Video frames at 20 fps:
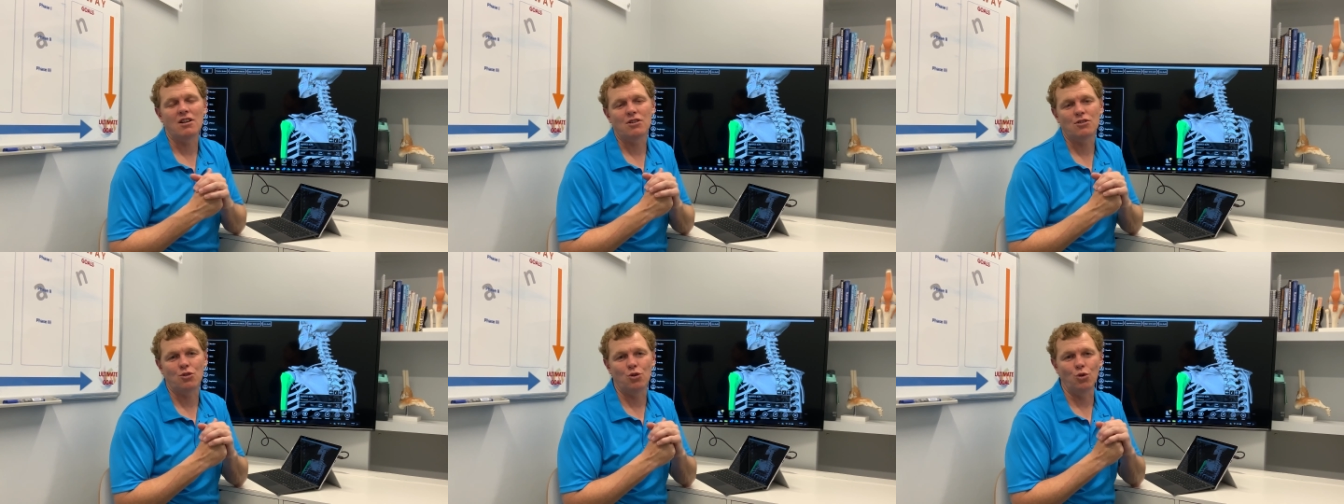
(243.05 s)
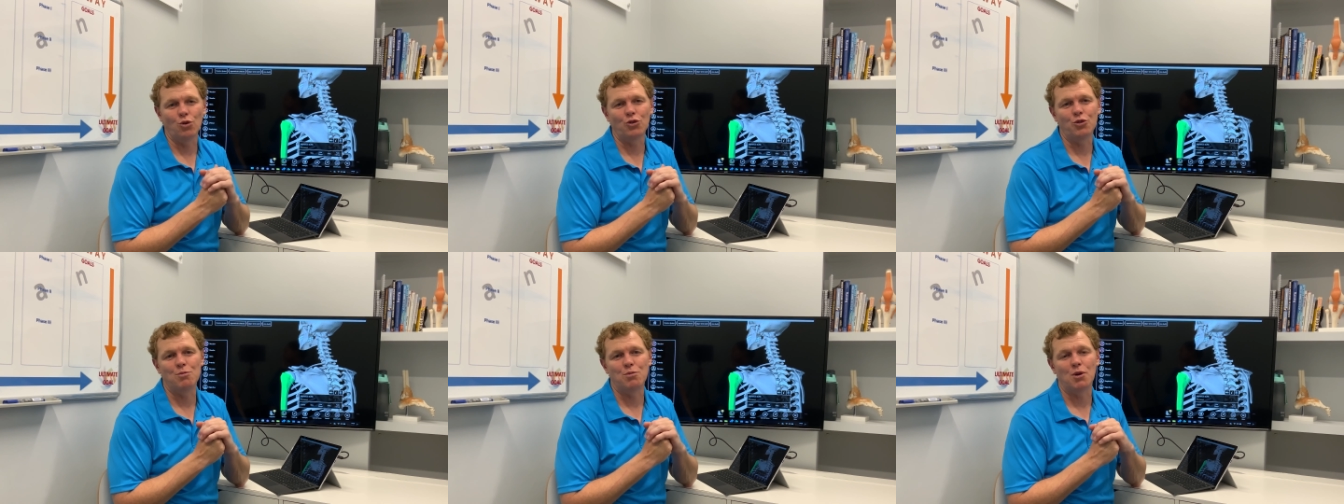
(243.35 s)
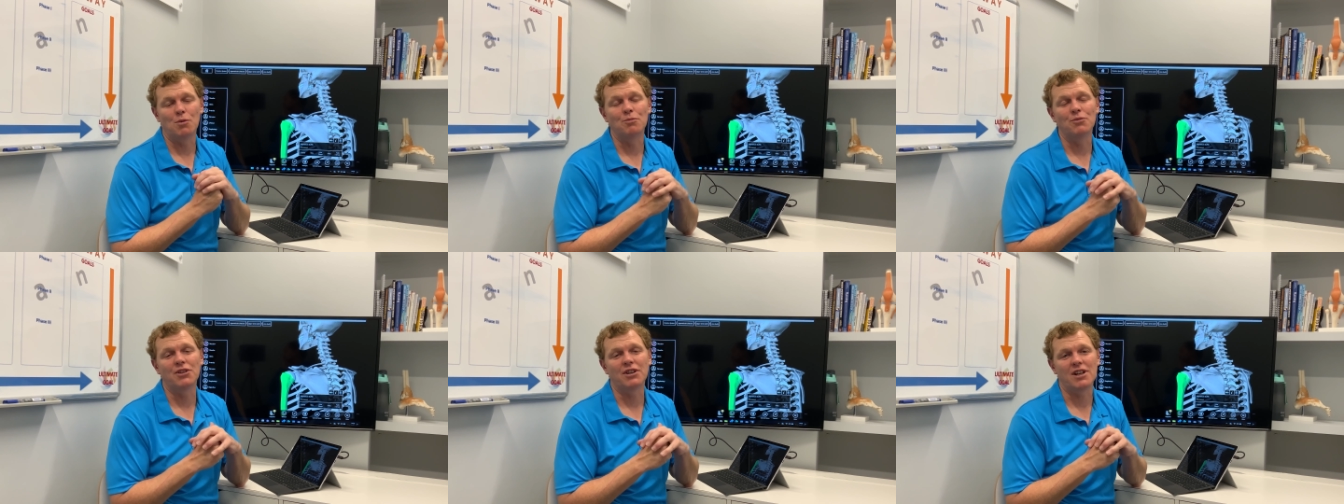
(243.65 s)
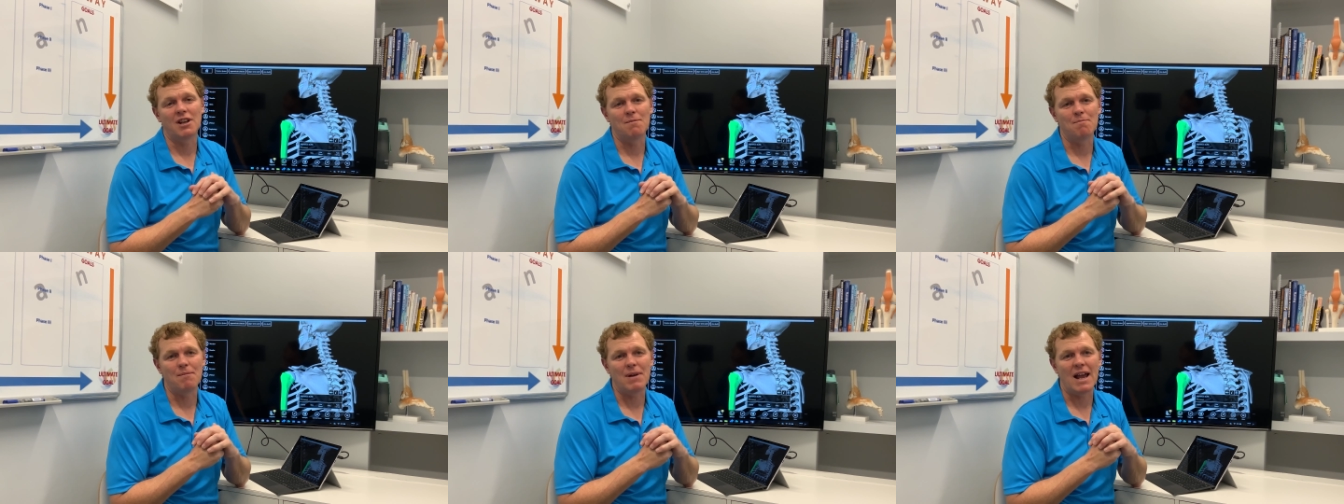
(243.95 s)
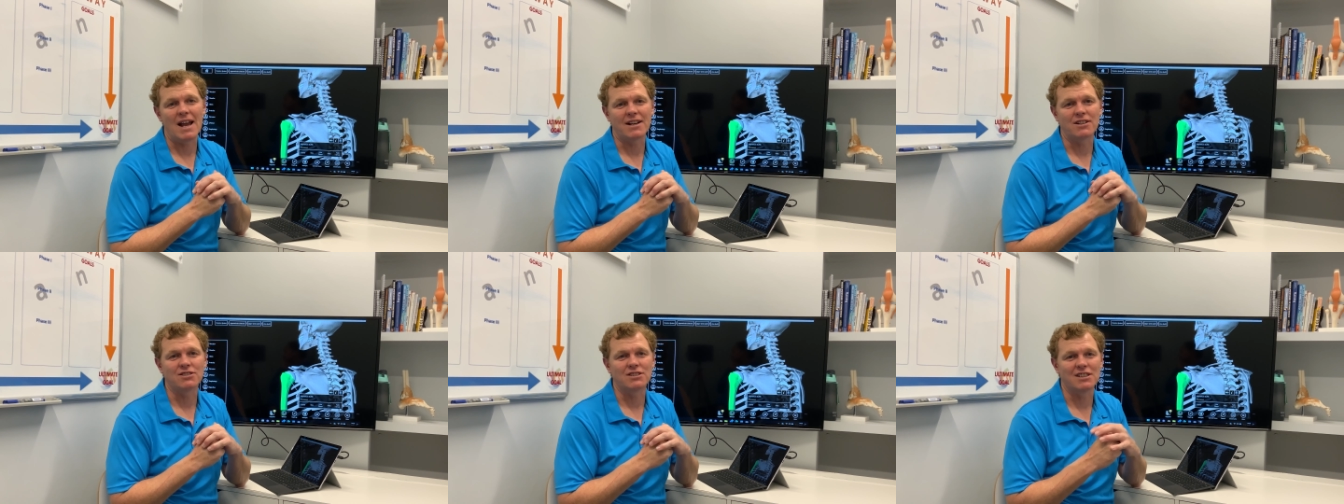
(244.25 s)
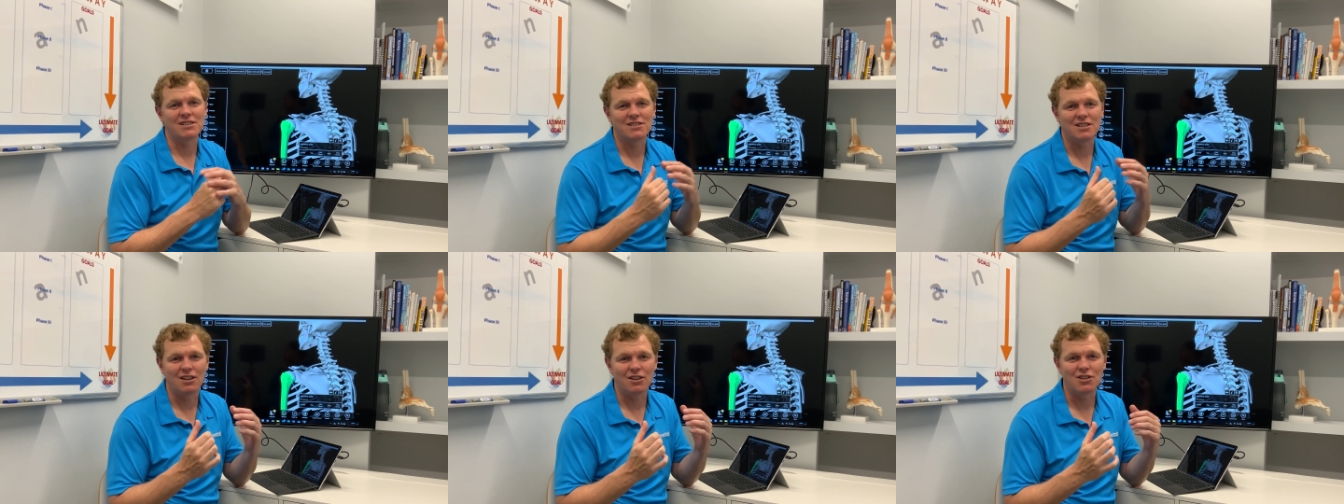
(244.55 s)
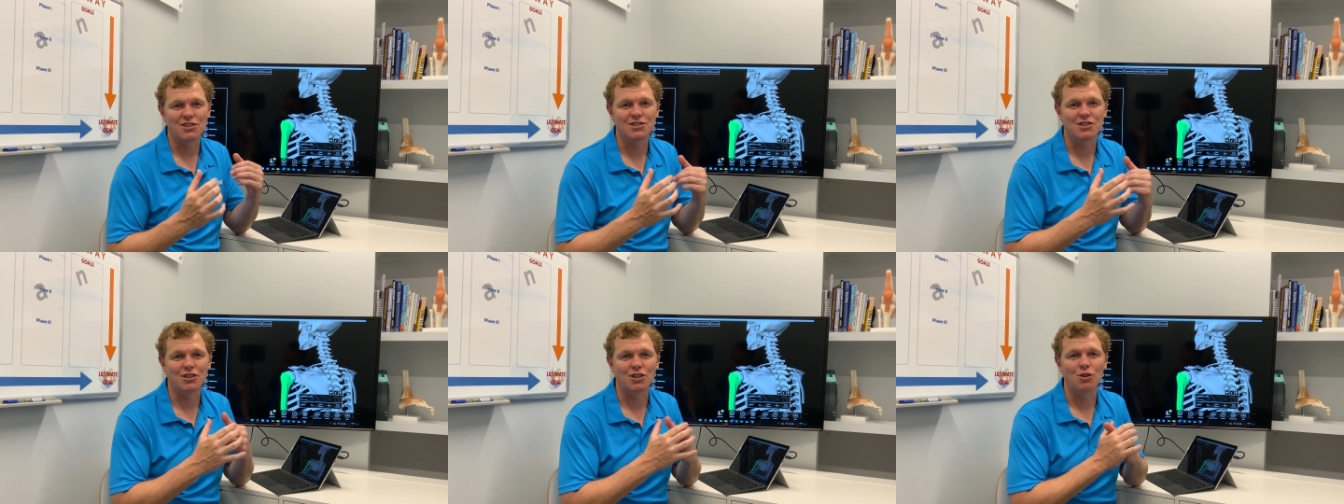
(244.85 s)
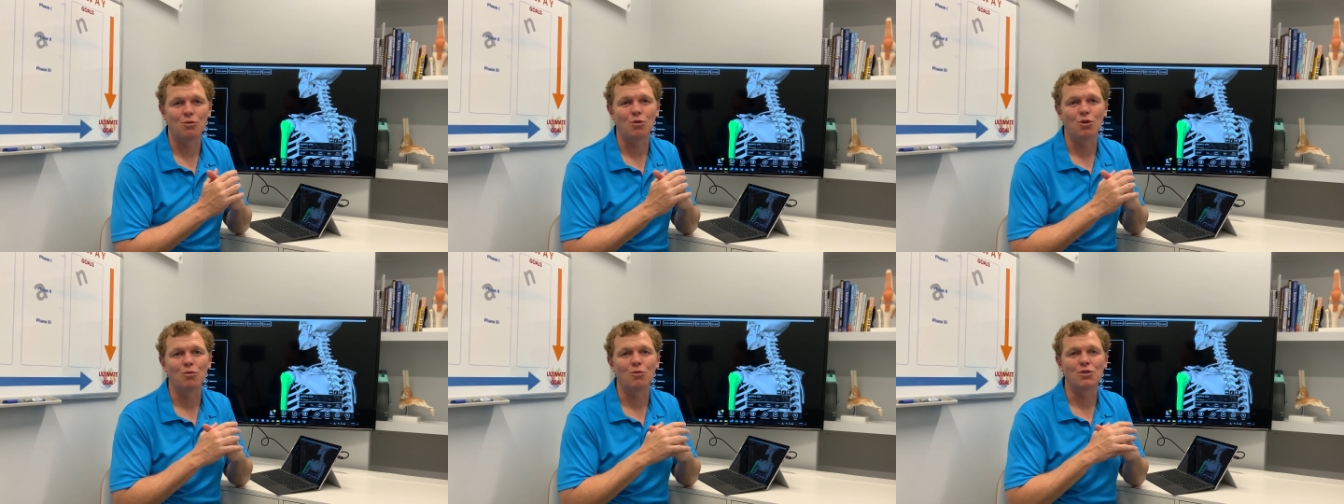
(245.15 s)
cause the problem to come back, because that's the last thing you want.